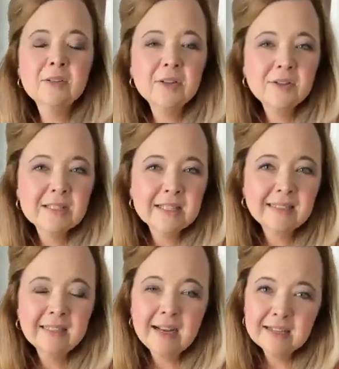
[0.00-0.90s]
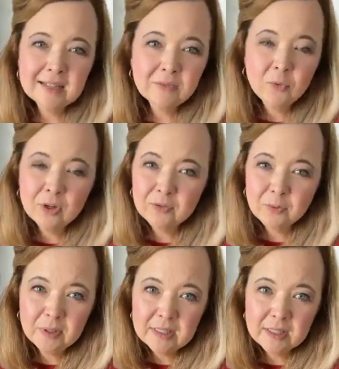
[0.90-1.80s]
So there's lots of
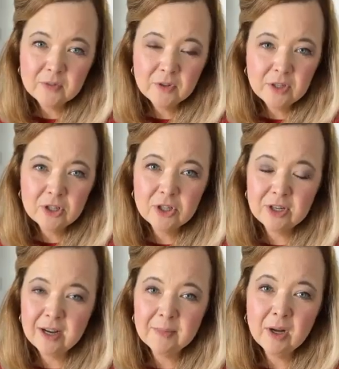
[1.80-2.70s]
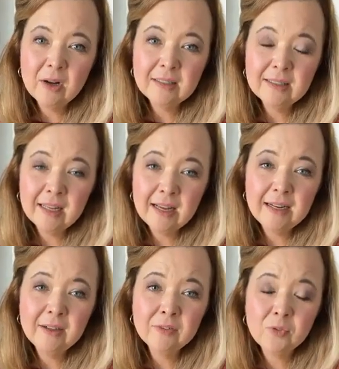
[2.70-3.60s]
wonderful places for you to shop
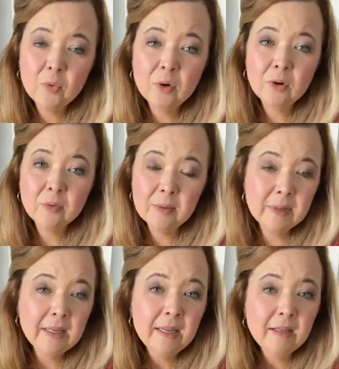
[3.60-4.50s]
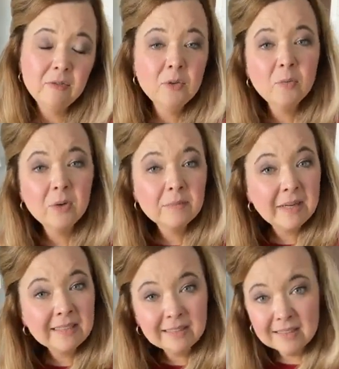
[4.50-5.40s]
online for ribbon. And if you
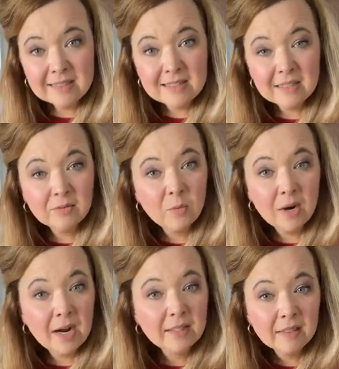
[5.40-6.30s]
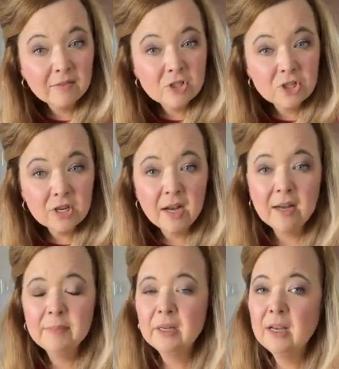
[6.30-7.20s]
want my list of where I love to
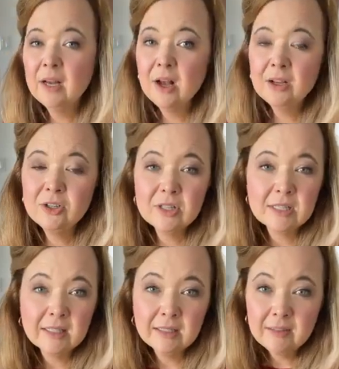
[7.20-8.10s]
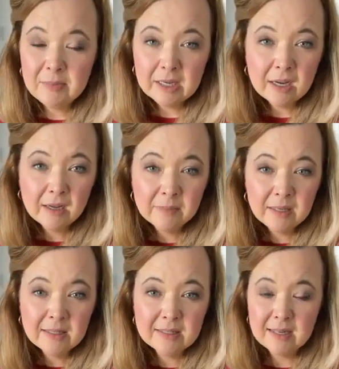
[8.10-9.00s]
shop, just leave me a
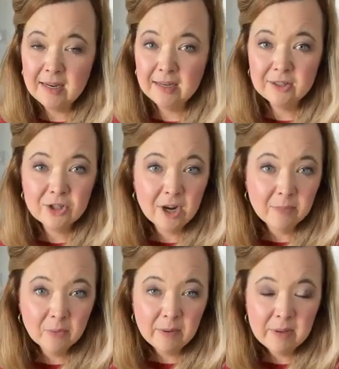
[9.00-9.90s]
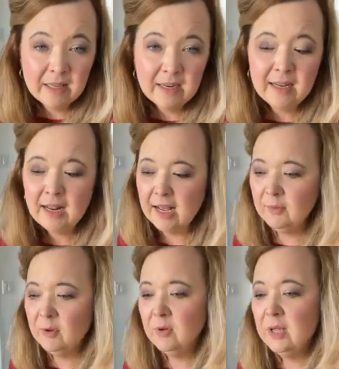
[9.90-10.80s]
comment saying shop ribbon, and
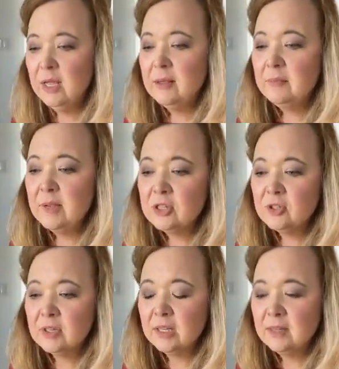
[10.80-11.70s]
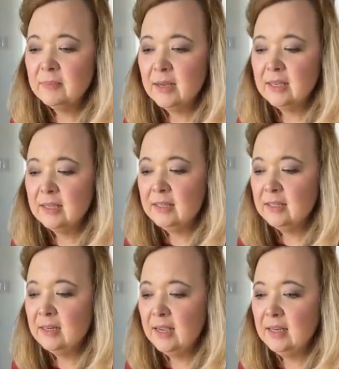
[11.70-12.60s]
I will make sure to come back
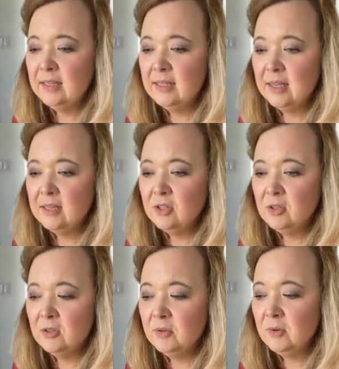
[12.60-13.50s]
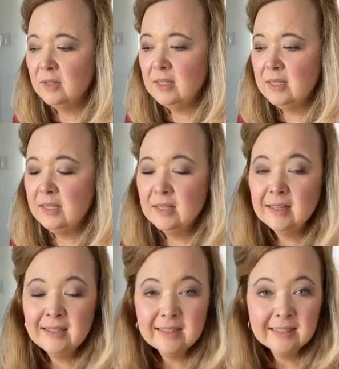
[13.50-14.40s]
in and get you
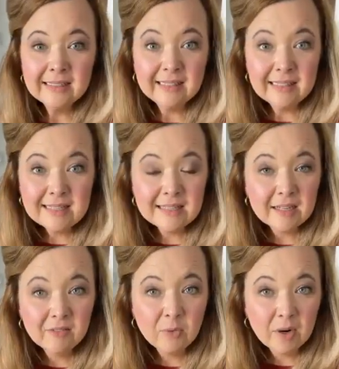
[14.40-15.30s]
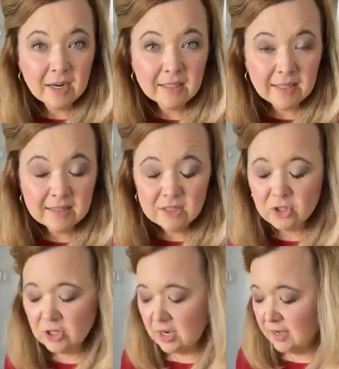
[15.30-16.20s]
the list of where I like
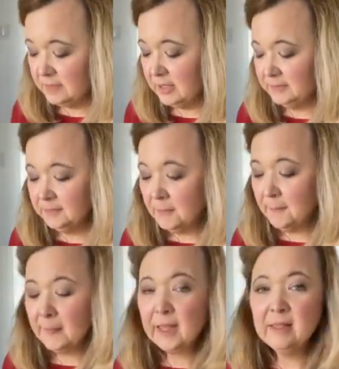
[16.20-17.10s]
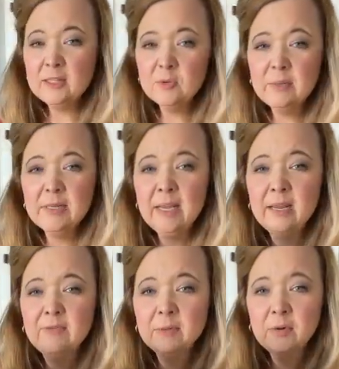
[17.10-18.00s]
to shop. This ribbon
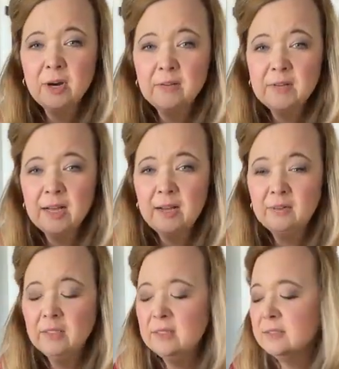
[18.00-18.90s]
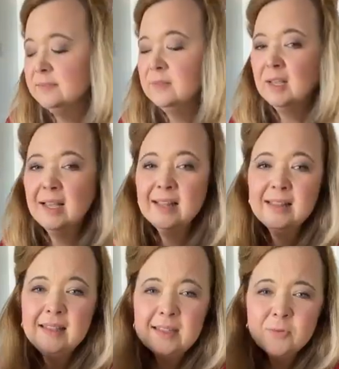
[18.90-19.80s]
came from Craft Outlet.
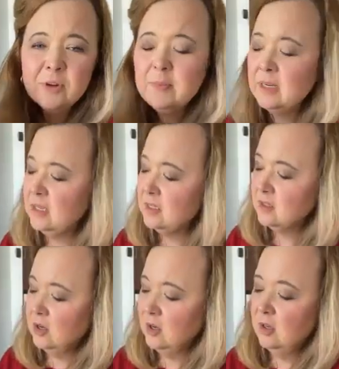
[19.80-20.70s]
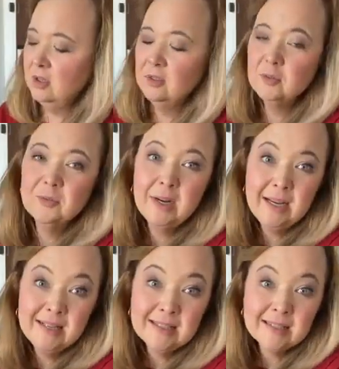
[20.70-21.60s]
This ribbon is called
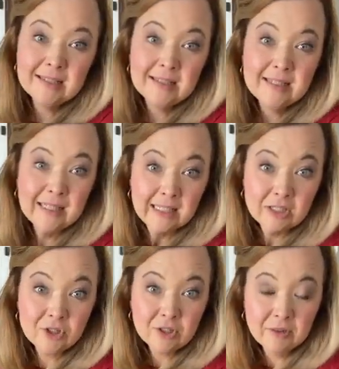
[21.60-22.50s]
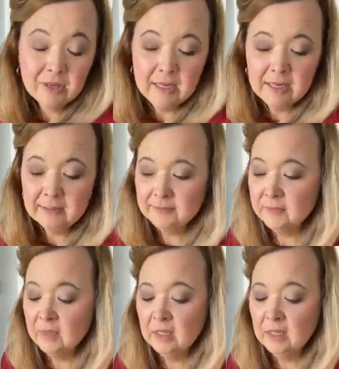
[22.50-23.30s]
Raised Stitch, okay?